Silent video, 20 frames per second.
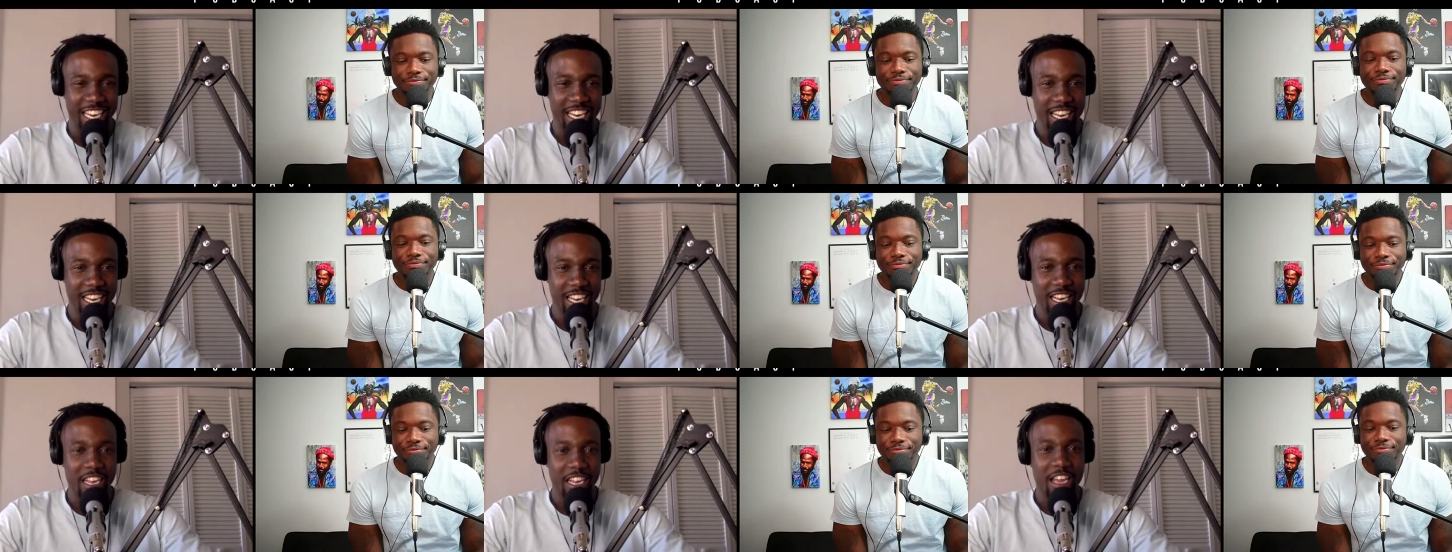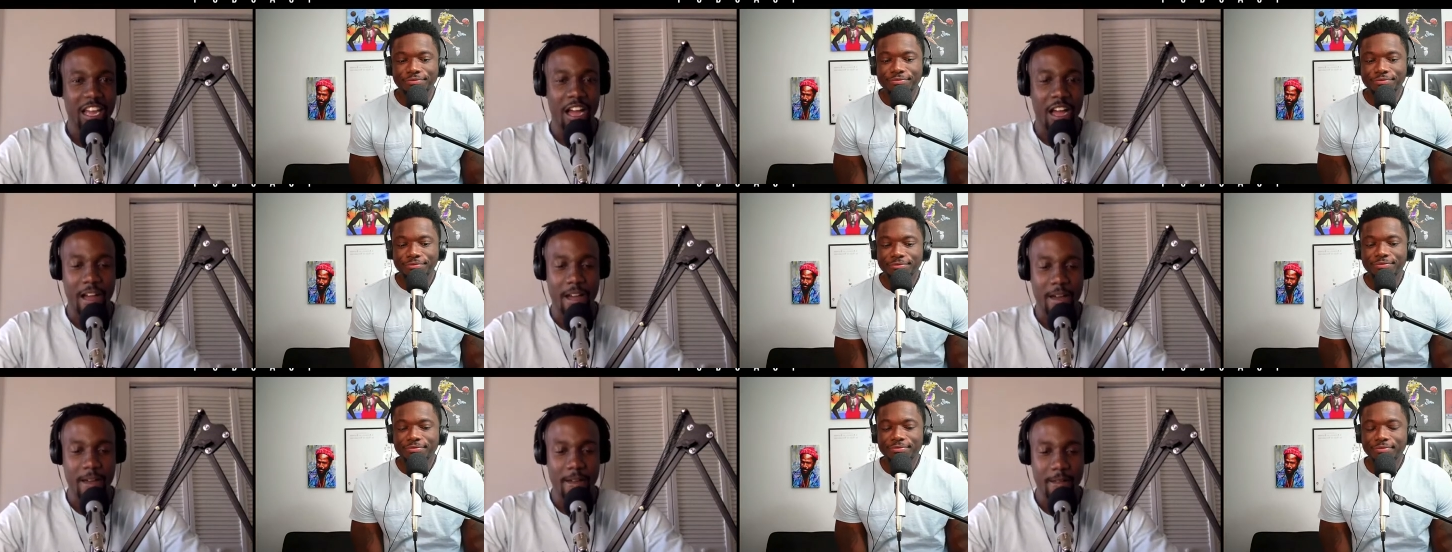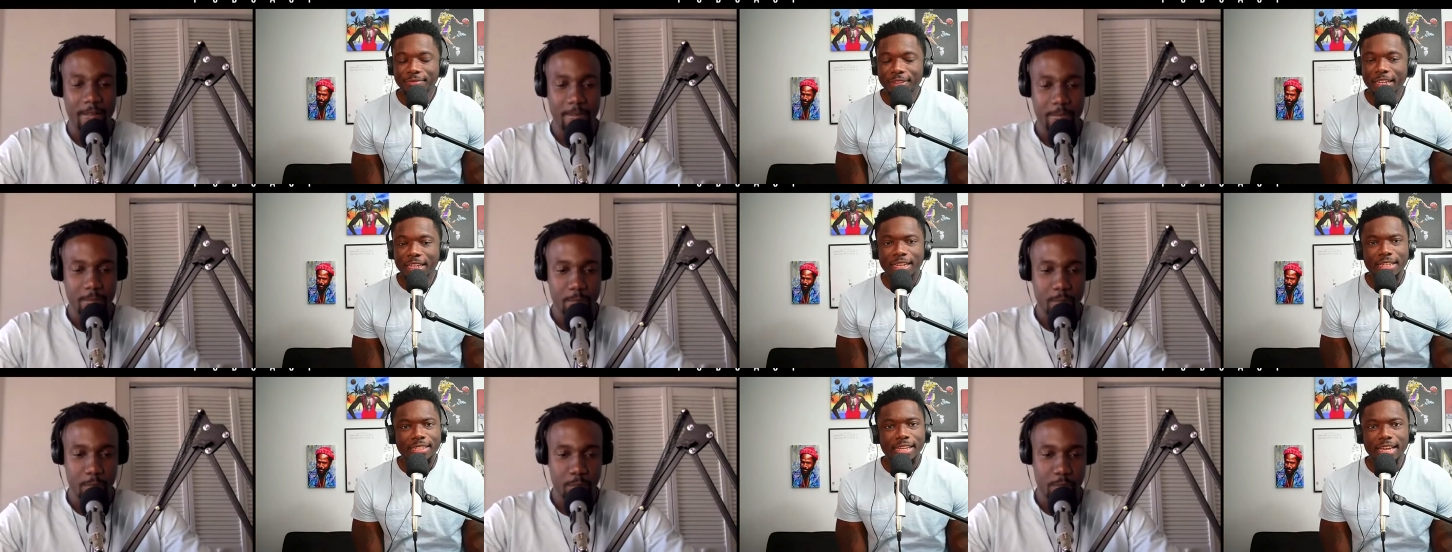Speaker 1: Huh? Let's
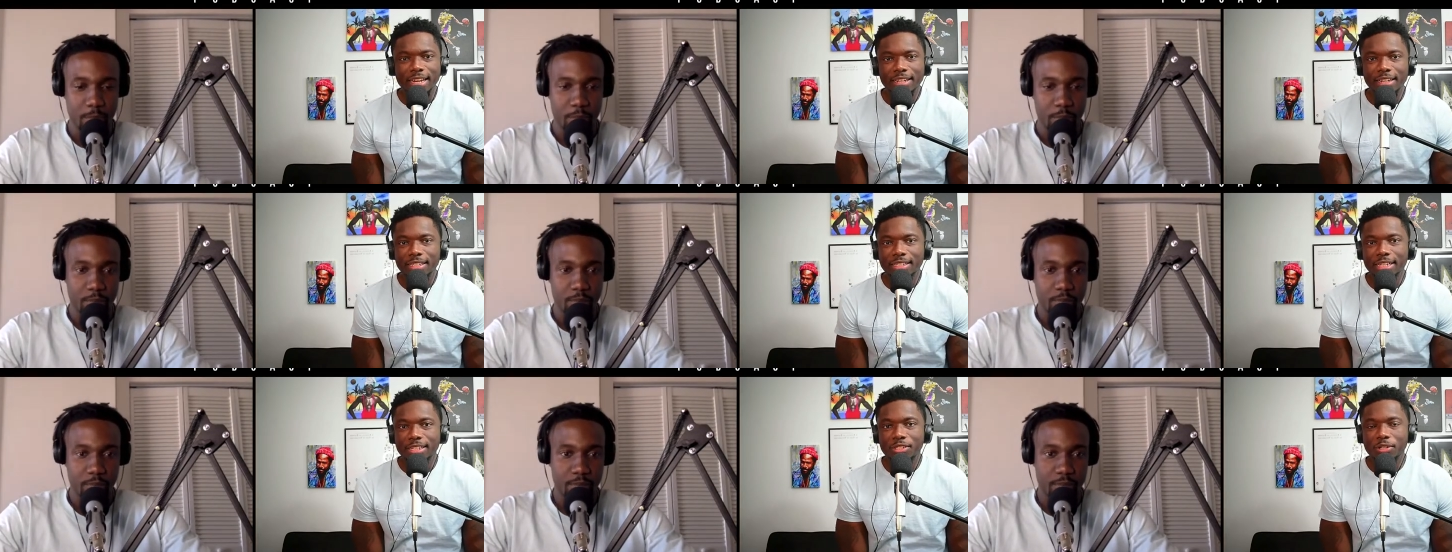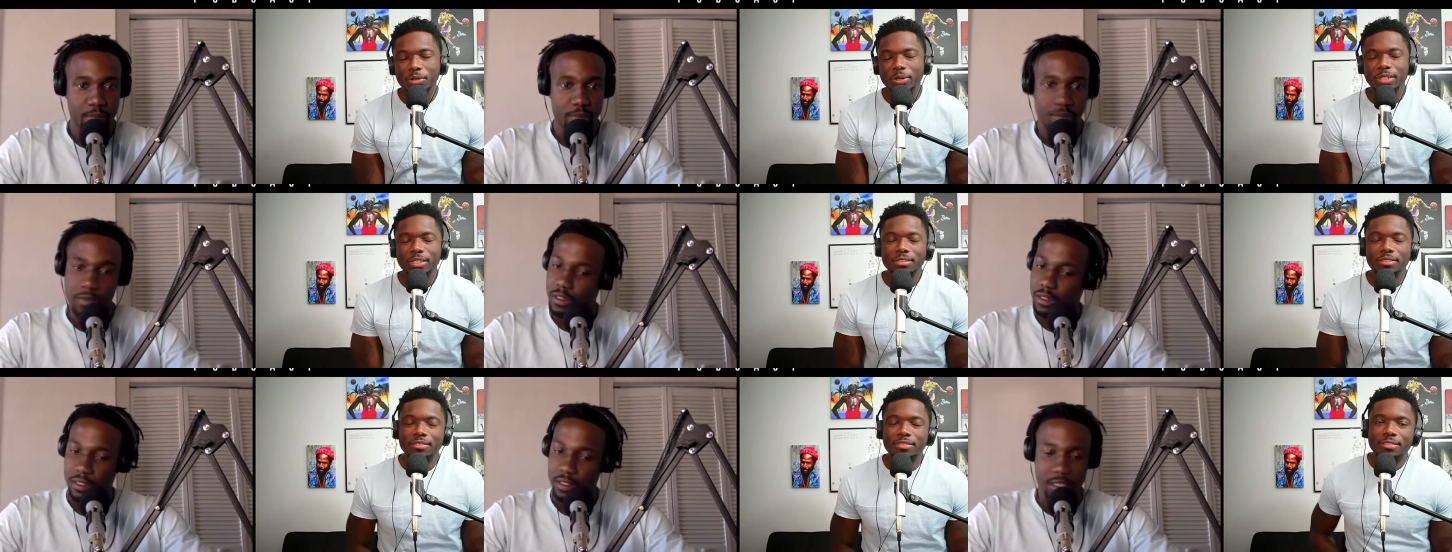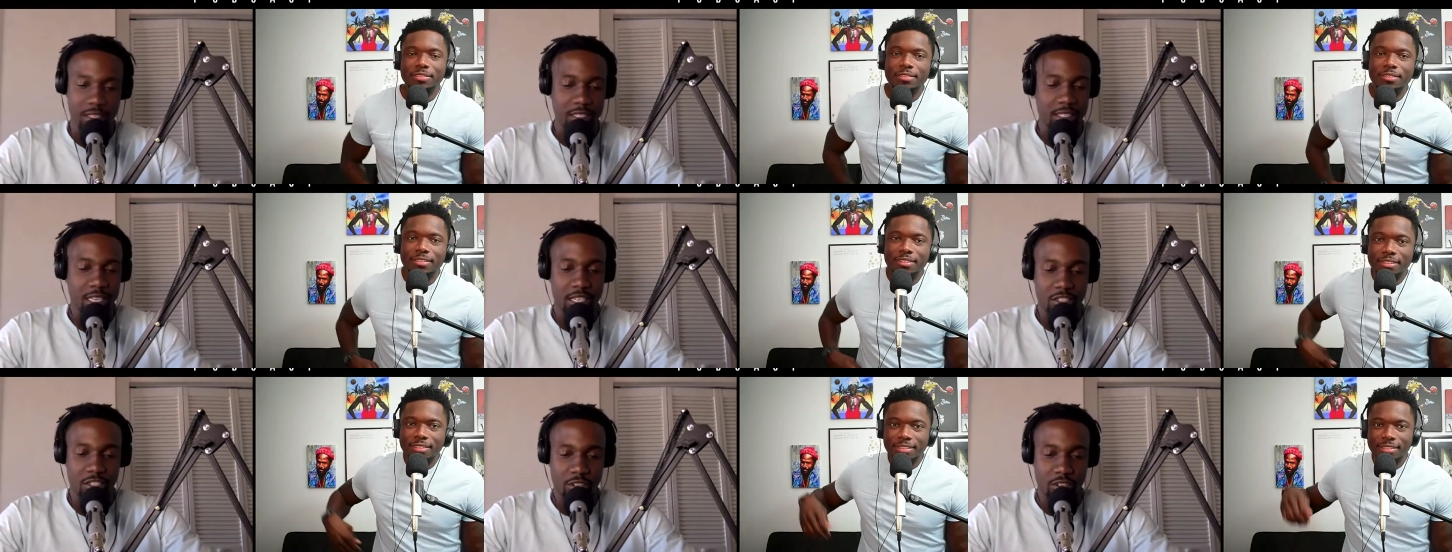get it. Let's get to it. Let's get
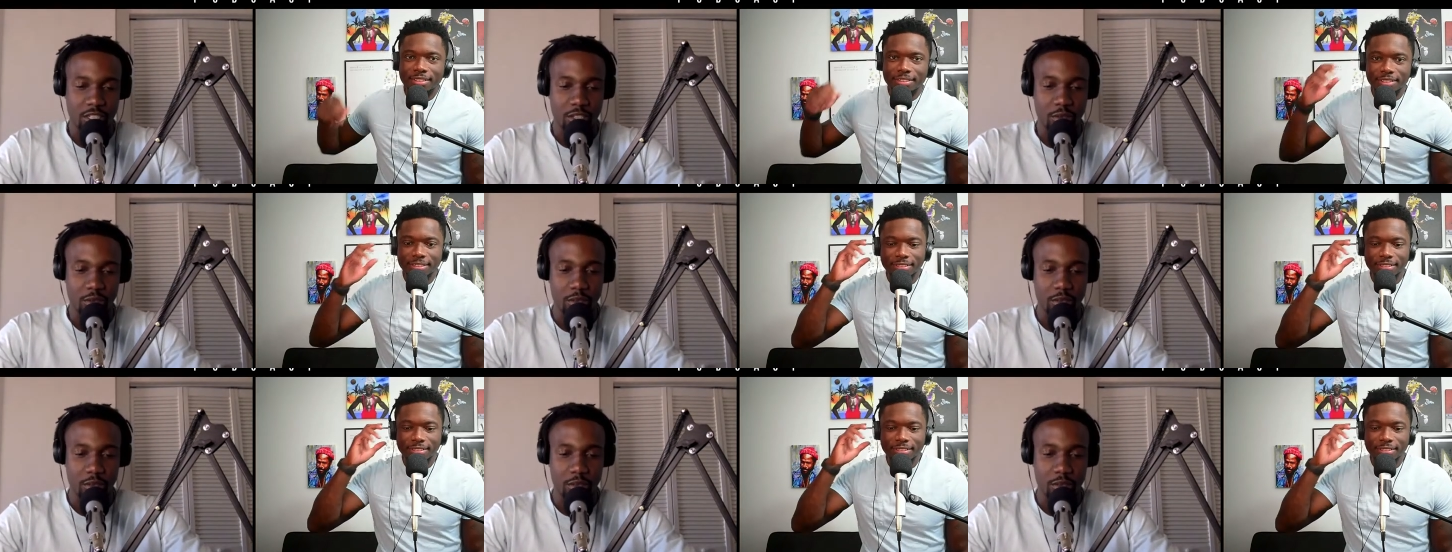straight to it.